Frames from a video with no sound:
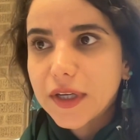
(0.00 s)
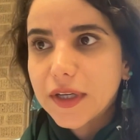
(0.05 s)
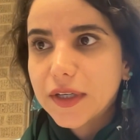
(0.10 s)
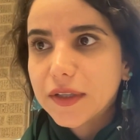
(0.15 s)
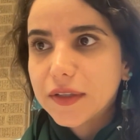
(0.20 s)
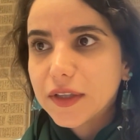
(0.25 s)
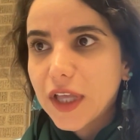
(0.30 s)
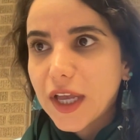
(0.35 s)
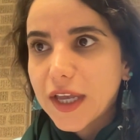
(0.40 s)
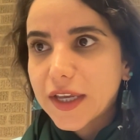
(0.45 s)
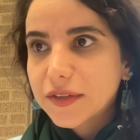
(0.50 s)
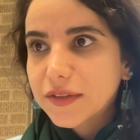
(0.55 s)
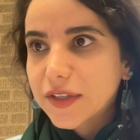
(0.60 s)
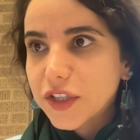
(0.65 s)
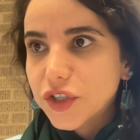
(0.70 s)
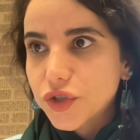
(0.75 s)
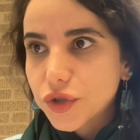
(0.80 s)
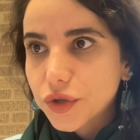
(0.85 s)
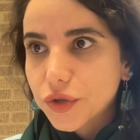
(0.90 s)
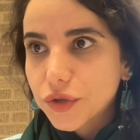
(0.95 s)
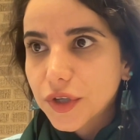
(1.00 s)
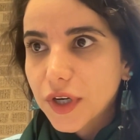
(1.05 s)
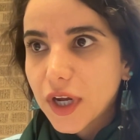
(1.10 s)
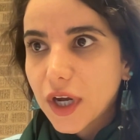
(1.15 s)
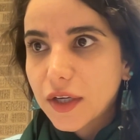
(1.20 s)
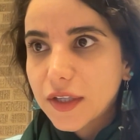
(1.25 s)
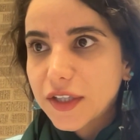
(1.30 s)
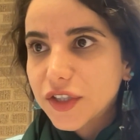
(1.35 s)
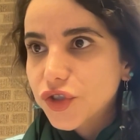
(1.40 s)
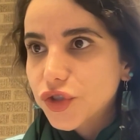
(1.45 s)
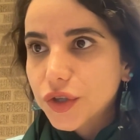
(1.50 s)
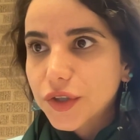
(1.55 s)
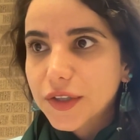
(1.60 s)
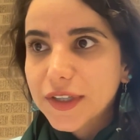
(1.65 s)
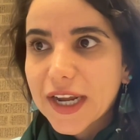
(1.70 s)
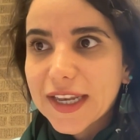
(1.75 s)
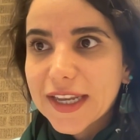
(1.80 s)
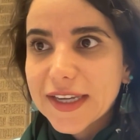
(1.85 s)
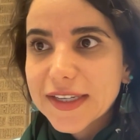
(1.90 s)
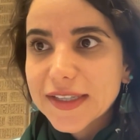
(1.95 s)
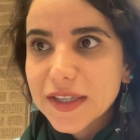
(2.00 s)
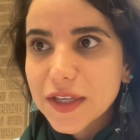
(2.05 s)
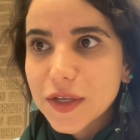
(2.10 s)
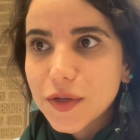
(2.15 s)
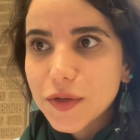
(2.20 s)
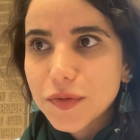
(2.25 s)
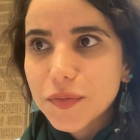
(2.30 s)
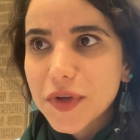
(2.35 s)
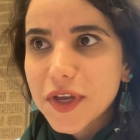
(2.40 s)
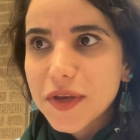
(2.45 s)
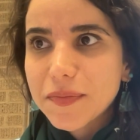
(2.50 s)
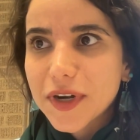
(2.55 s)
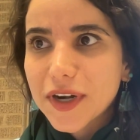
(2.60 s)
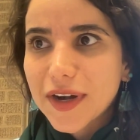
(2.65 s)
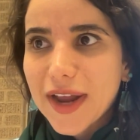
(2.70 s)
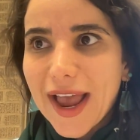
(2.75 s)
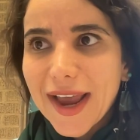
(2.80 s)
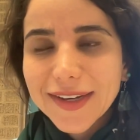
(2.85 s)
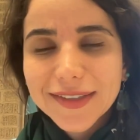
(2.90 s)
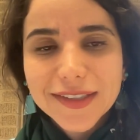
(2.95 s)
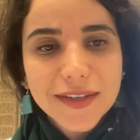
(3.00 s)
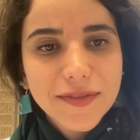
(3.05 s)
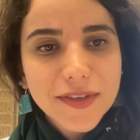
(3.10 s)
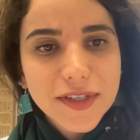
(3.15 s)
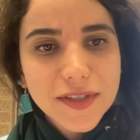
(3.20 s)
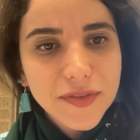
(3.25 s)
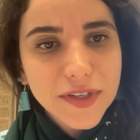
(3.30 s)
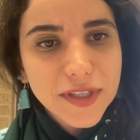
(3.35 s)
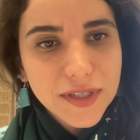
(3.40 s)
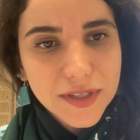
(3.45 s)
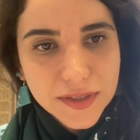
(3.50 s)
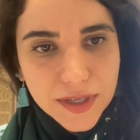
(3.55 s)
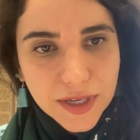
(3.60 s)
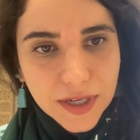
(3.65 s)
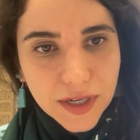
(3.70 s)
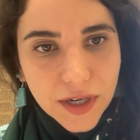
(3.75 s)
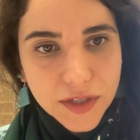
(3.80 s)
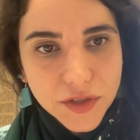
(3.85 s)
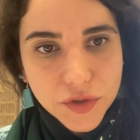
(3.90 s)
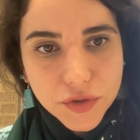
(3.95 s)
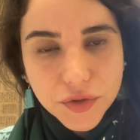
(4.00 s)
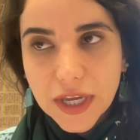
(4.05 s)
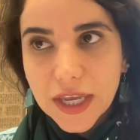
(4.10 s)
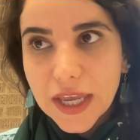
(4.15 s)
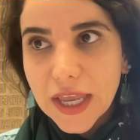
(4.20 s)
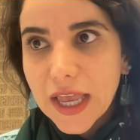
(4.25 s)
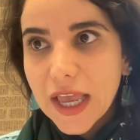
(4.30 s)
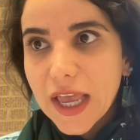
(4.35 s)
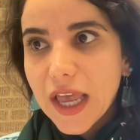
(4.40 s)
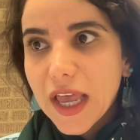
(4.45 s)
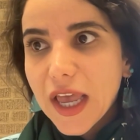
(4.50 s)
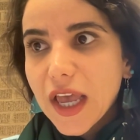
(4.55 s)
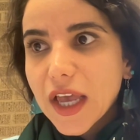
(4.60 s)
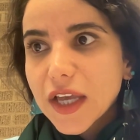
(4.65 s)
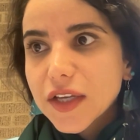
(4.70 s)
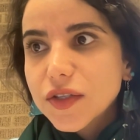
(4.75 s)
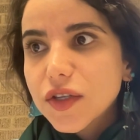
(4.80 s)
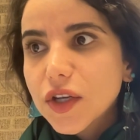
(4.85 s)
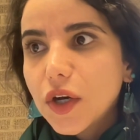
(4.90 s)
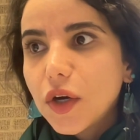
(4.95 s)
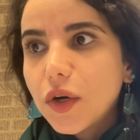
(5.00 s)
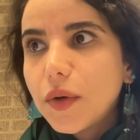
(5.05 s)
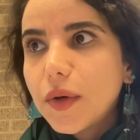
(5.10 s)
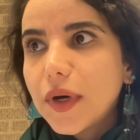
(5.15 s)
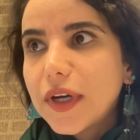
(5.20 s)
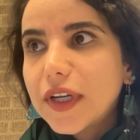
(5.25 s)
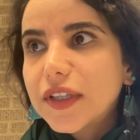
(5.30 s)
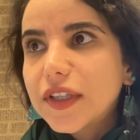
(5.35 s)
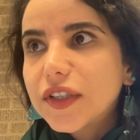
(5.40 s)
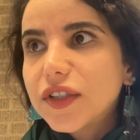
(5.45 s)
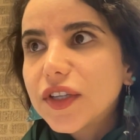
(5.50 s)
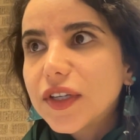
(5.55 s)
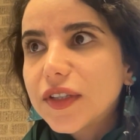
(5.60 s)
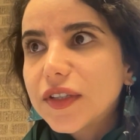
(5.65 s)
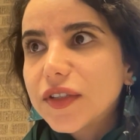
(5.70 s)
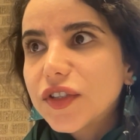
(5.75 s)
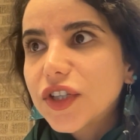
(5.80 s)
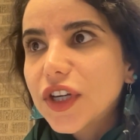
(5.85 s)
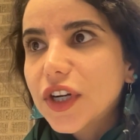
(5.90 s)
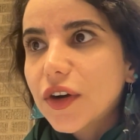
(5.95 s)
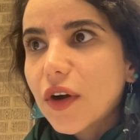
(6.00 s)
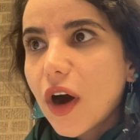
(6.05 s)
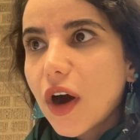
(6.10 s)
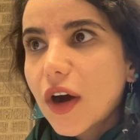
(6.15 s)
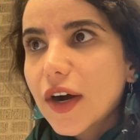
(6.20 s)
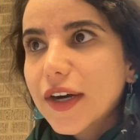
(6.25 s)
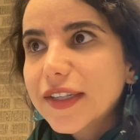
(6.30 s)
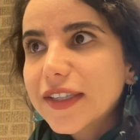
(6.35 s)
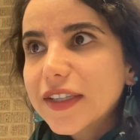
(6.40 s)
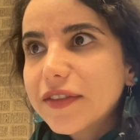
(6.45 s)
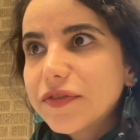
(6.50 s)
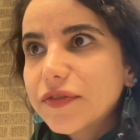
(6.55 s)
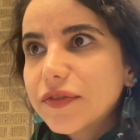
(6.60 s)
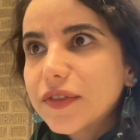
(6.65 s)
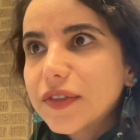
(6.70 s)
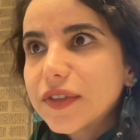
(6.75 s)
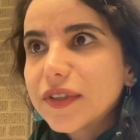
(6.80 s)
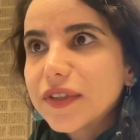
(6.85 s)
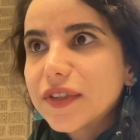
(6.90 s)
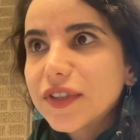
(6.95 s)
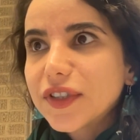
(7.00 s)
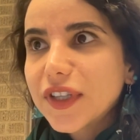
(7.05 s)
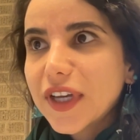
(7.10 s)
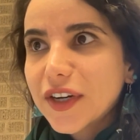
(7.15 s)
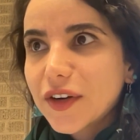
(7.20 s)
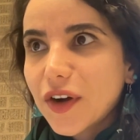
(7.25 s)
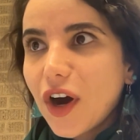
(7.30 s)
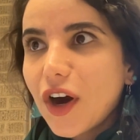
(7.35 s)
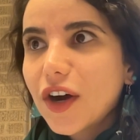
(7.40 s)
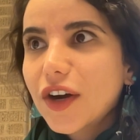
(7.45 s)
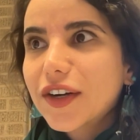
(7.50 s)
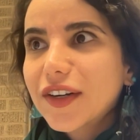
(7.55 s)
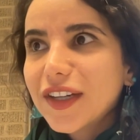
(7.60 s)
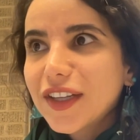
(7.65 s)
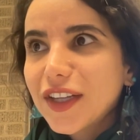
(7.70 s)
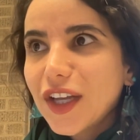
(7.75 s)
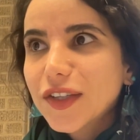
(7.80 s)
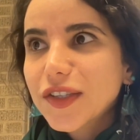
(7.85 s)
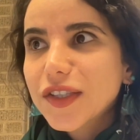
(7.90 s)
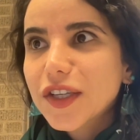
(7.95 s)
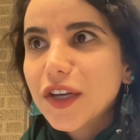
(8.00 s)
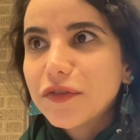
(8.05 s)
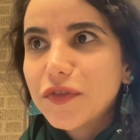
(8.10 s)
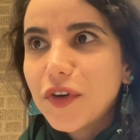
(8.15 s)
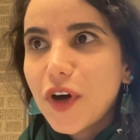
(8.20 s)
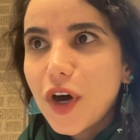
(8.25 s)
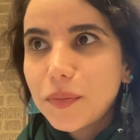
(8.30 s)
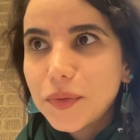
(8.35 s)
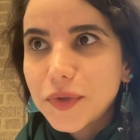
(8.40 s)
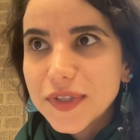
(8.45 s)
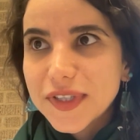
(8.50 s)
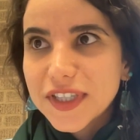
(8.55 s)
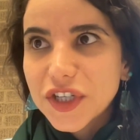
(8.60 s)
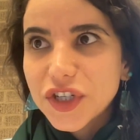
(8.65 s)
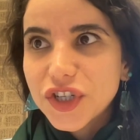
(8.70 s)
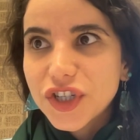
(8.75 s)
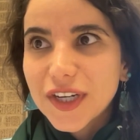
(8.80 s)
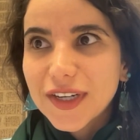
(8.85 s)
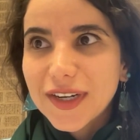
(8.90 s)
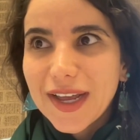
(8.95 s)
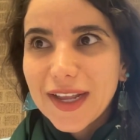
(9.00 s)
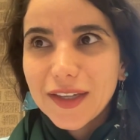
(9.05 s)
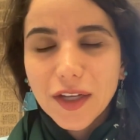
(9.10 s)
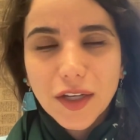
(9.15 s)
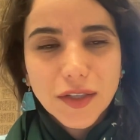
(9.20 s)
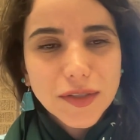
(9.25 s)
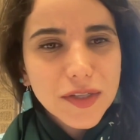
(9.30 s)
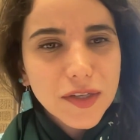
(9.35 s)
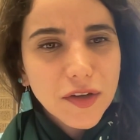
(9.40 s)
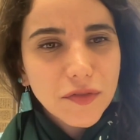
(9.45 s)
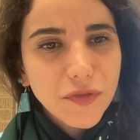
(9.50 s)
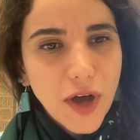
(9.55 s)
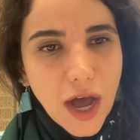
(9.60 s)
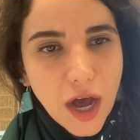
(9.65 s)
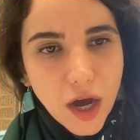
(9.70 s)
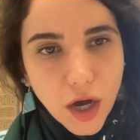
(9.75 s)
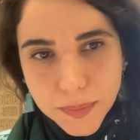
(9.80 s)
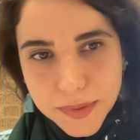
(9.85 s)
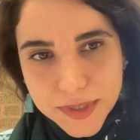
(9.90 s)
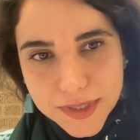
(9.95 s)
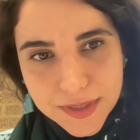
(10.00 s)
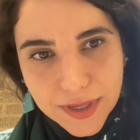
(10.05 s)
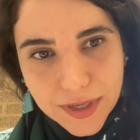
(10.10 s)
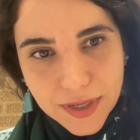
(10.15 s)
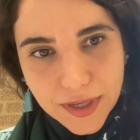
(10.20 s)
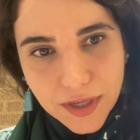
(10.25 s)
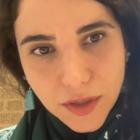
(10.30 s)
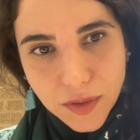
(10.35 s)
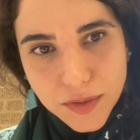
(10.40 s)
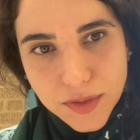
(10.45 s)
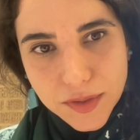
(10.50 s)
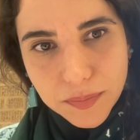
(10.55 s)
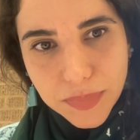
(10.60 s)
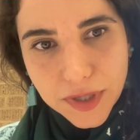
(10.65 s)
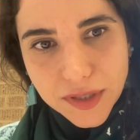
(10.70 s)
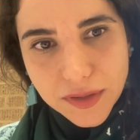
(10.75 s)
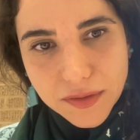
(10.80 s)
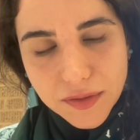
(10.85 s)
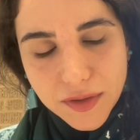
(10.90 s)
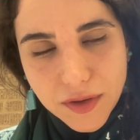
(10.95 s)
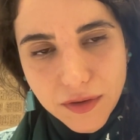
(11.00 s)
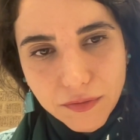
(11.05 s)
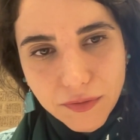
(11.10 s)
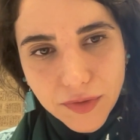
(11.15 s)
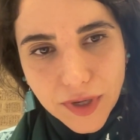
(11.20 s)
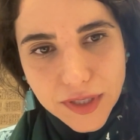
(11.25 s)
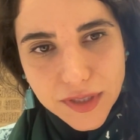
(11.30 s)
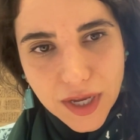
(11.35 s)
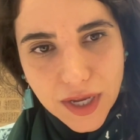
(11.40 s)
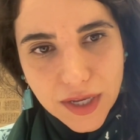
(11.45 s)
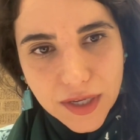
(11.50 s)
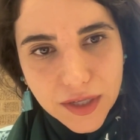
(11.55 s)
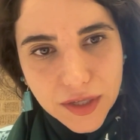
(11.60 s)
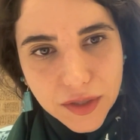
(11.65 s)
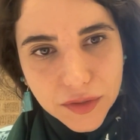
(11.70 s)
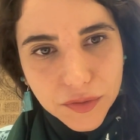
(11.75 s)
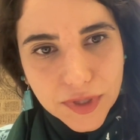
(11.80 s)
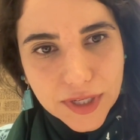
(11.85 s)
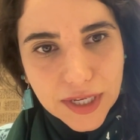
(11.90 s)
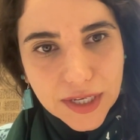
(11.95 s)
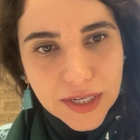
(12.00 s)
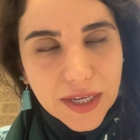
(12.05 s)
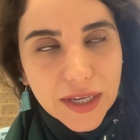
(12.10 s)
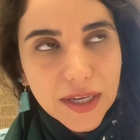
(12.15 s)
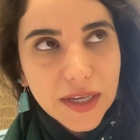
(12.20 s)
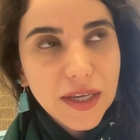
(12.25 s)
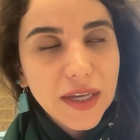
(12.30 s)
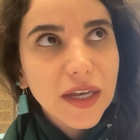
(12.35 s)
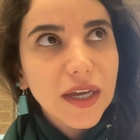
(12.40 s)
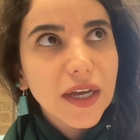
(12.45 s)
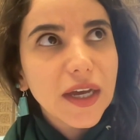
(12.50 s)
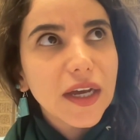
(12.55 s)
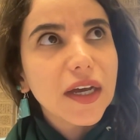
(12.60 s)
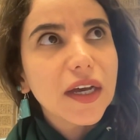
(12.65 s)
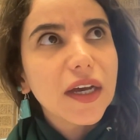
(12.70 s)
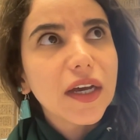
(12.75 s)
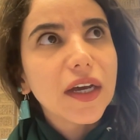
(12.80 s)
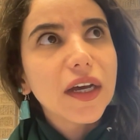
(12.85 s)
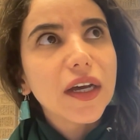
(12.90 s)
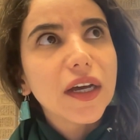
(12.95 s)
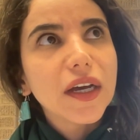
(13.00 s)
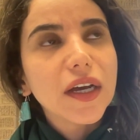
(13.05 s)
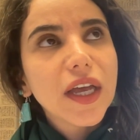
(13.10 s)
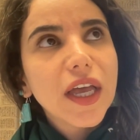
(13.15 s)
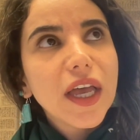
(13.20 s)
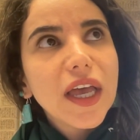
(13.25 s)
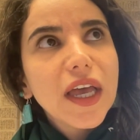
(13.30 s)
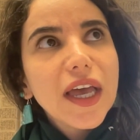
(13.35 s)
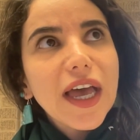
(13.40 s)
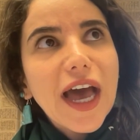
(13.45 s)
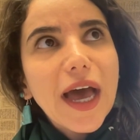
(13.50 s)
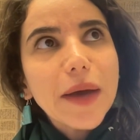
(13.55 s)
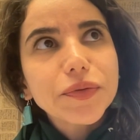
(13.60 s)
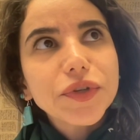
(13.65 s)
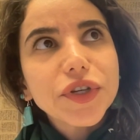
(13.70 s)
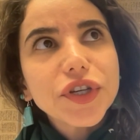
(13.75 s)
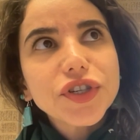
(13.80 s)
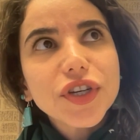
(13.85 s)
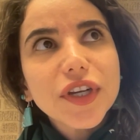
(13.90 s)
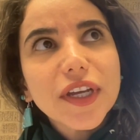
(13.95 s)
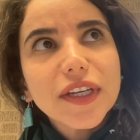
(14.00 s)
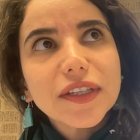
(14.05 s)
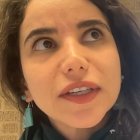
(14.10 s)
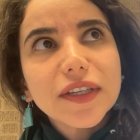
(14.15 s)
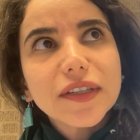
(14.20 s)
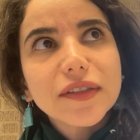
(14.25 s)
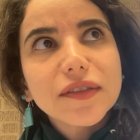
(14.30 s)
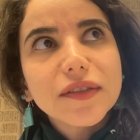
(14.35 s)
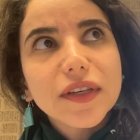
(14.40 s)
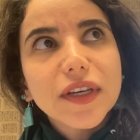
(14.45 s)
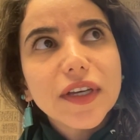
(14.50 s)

like the journalists, newspaper activists within the country. So there are lots of opposition and lots of obstacles. But what I really appreciated